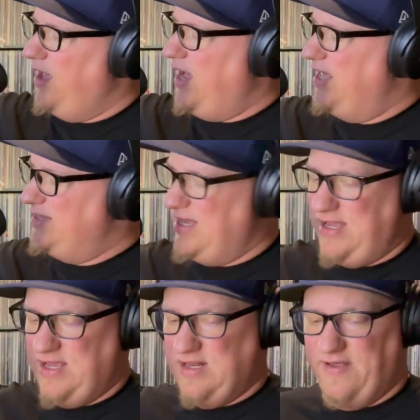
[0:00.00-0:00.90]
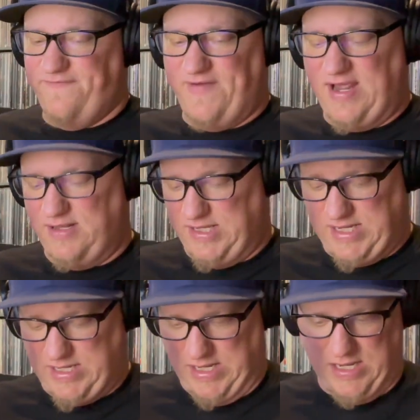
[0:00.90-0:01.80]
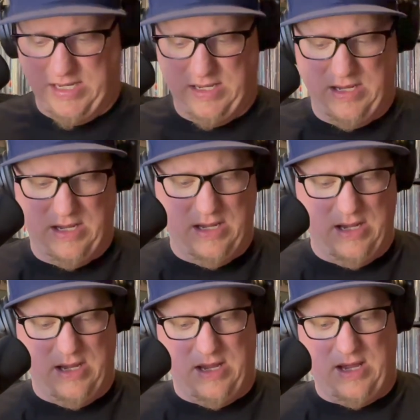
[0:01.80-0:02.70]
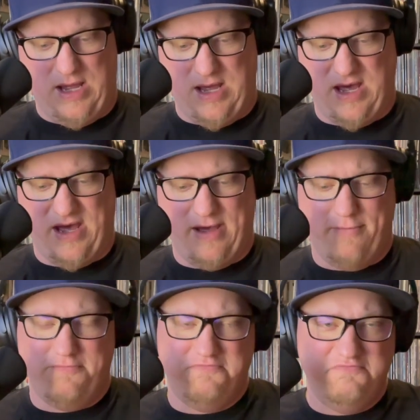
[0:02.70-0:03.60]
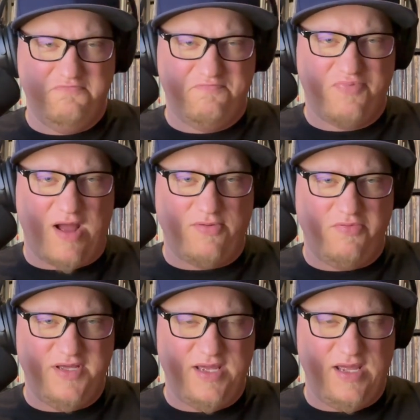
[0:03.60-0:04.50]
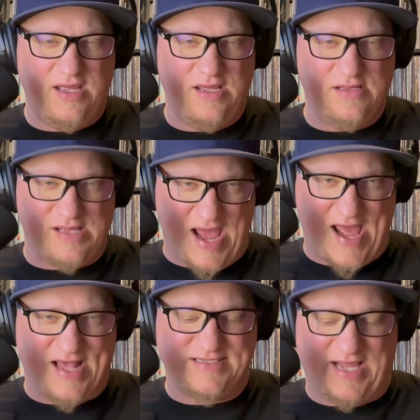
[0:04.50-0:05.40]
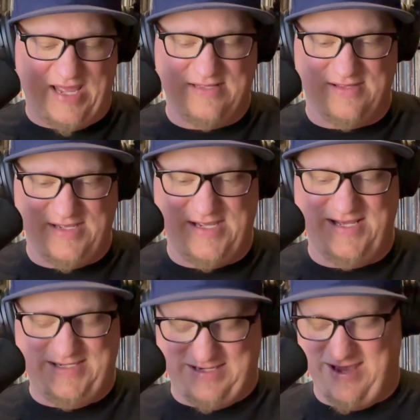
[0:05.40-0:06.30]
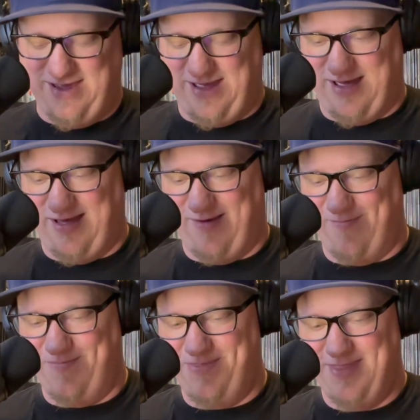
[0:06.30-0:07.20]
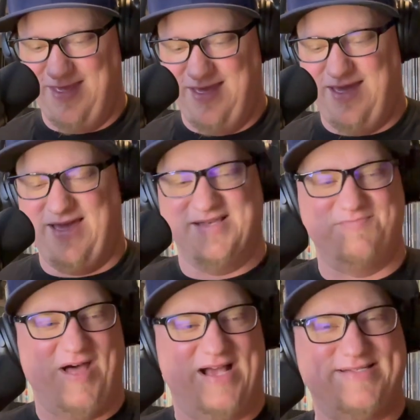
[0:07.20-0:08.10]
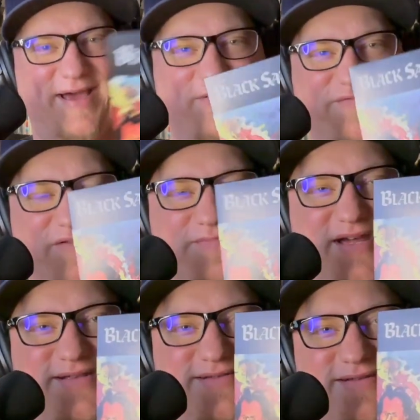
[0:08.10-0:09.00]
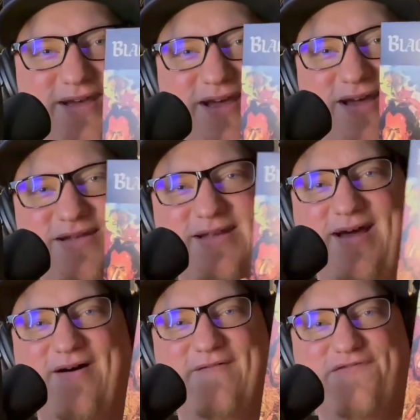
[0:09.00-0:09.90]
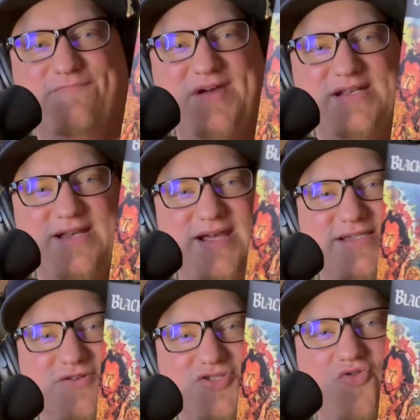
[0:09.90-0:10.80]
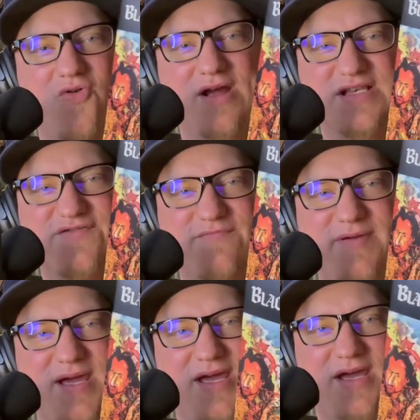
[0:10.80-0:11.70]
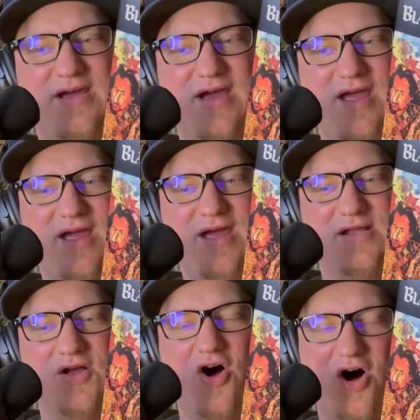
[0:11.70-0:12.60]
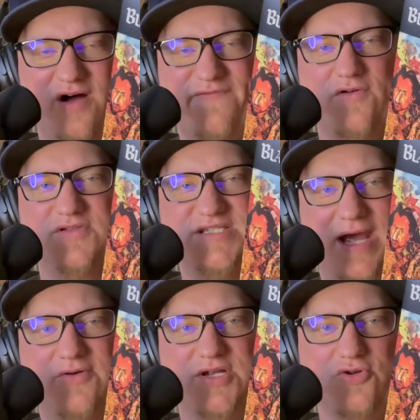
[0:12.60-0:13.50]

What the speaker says: And then finally, probably last and least, is Black Sabbath Forbidden. Now, Forbidden is notorious for being an awful sounding